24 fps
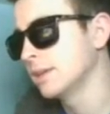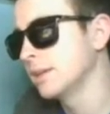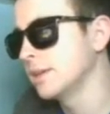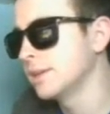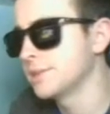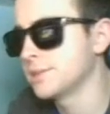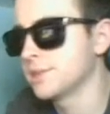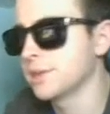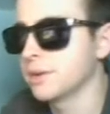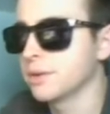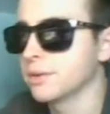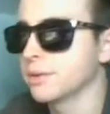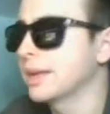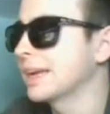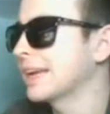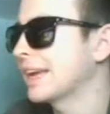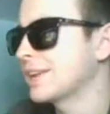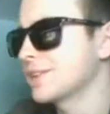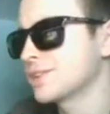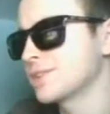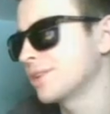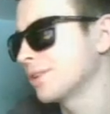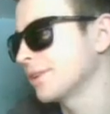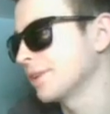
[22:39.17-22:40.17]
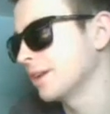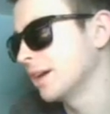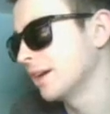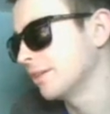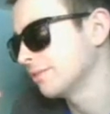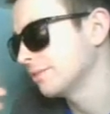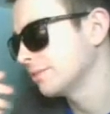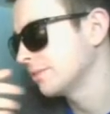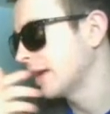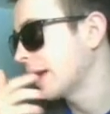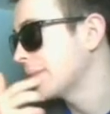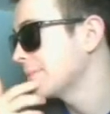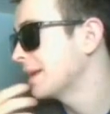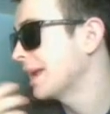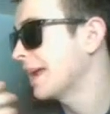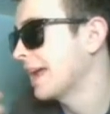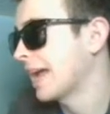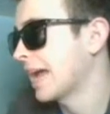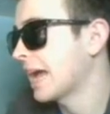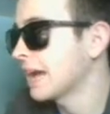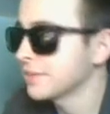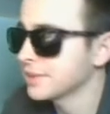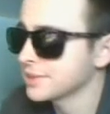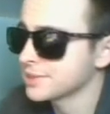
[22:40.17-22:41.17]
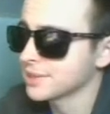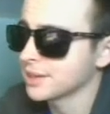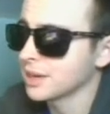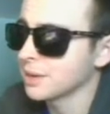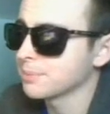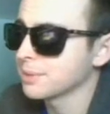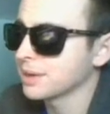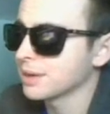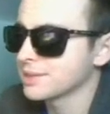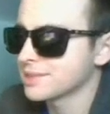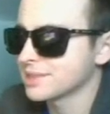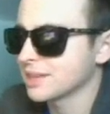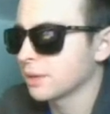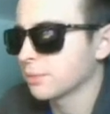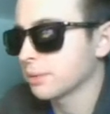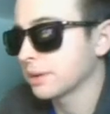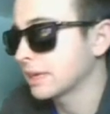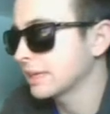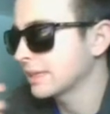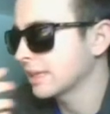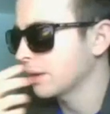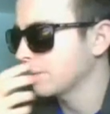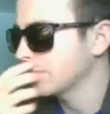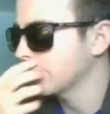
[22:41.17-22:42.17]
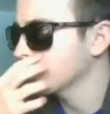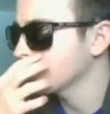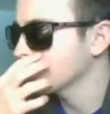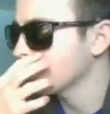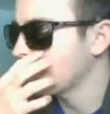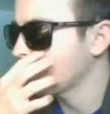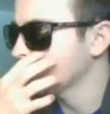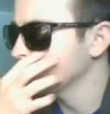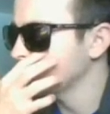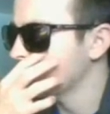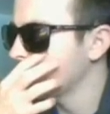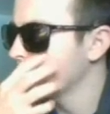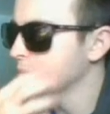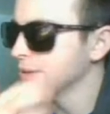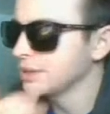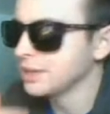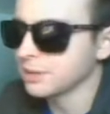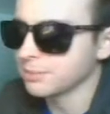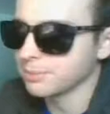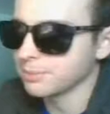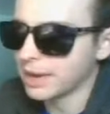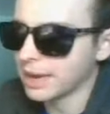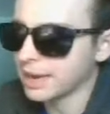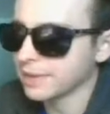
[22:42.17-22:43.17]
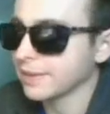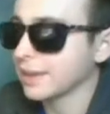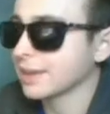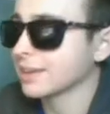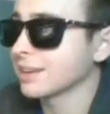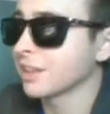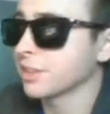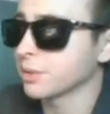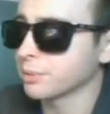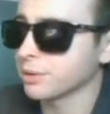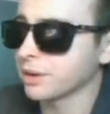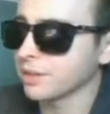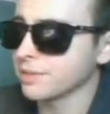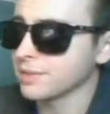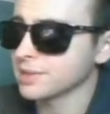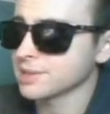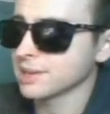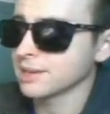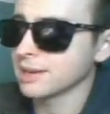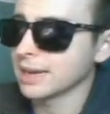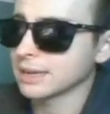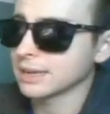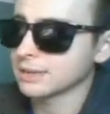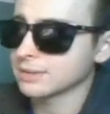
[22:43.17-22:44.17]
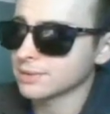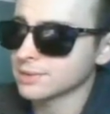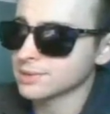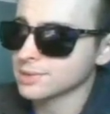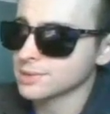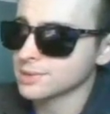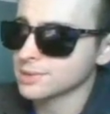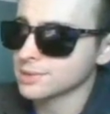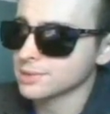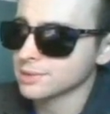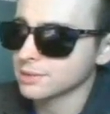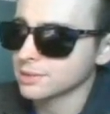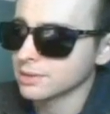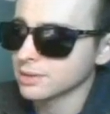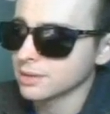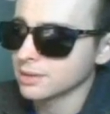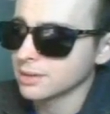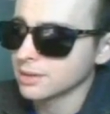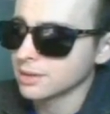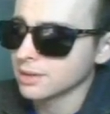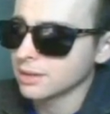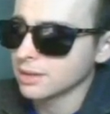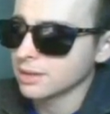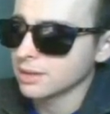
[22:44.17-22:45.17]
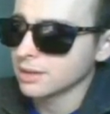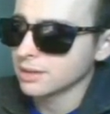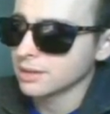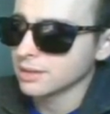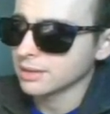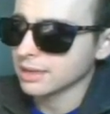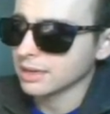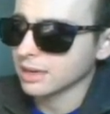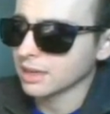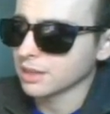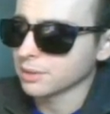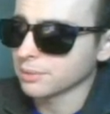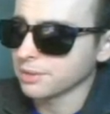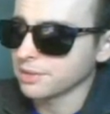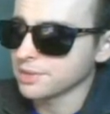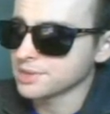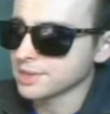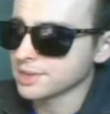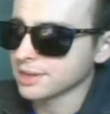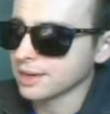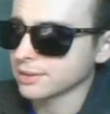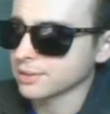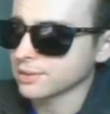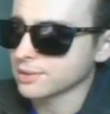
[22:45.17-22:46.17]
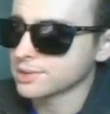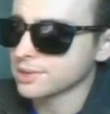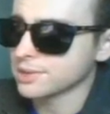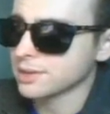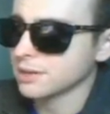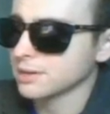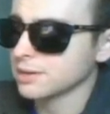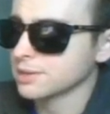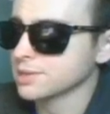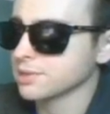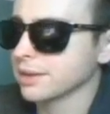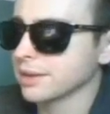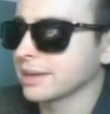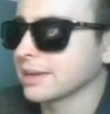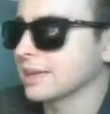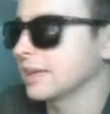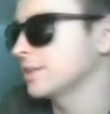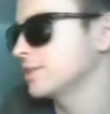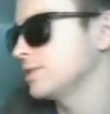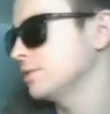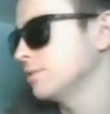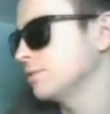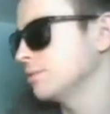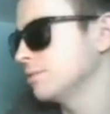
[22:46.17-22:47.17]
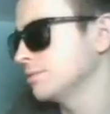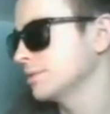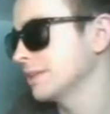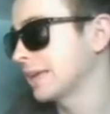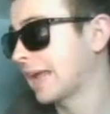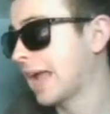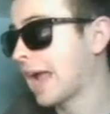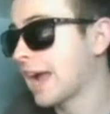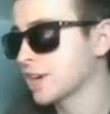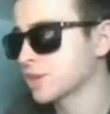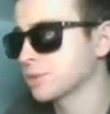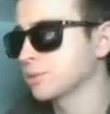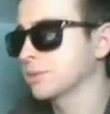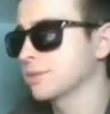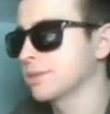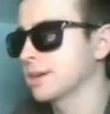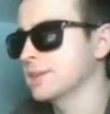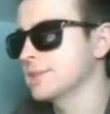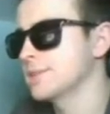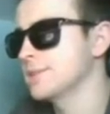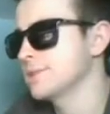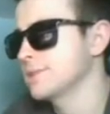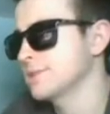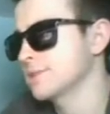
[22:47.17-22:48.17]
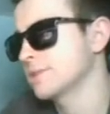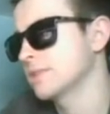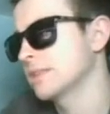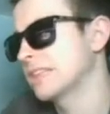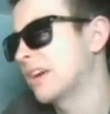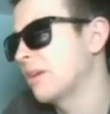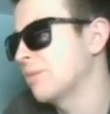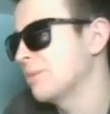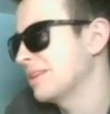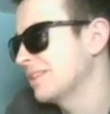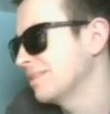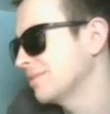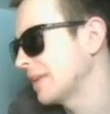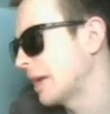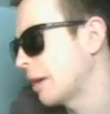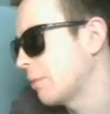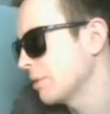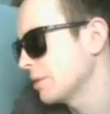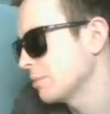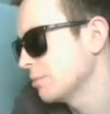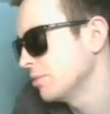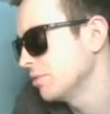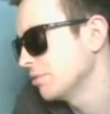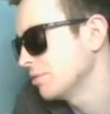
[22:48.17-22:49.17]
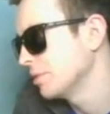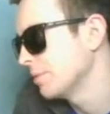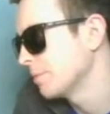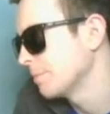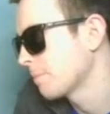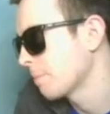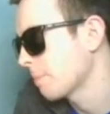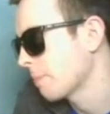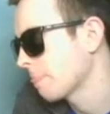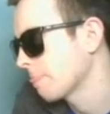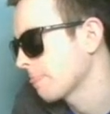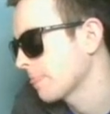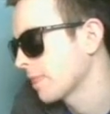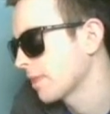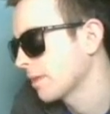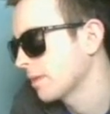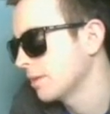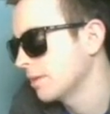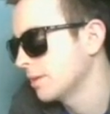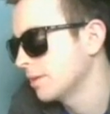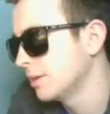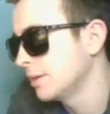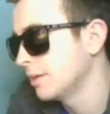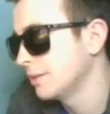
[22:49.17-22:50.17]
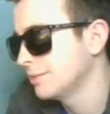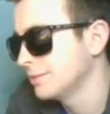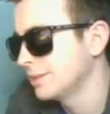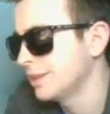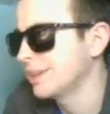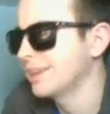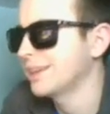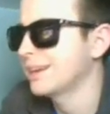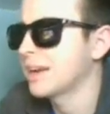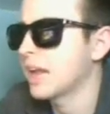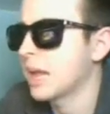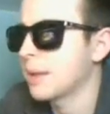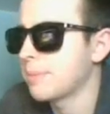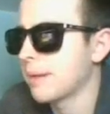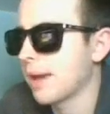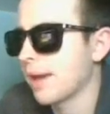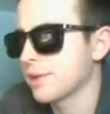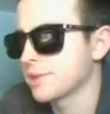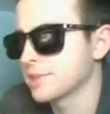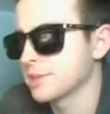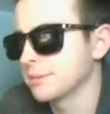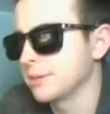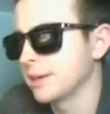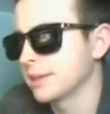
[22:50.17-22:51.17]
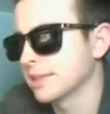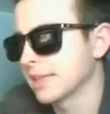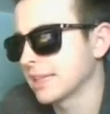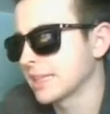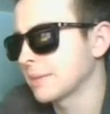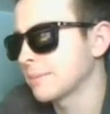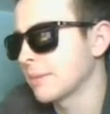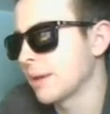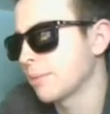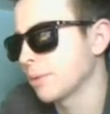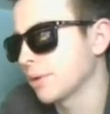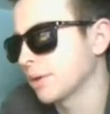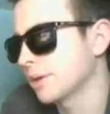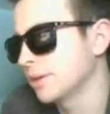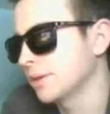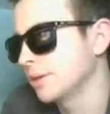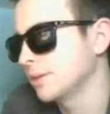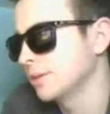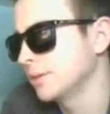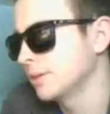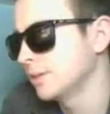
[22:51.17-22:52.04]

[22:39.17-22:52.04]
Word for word: So, like, I just turned it off. I mean, I have it set up, but it's not working that well. I would need to buy, like, another one of these connectors. Like, another one of these connectors here so I can get 2, like, actual devices. That'll be the move. If you get an iPad or something like that, that might work.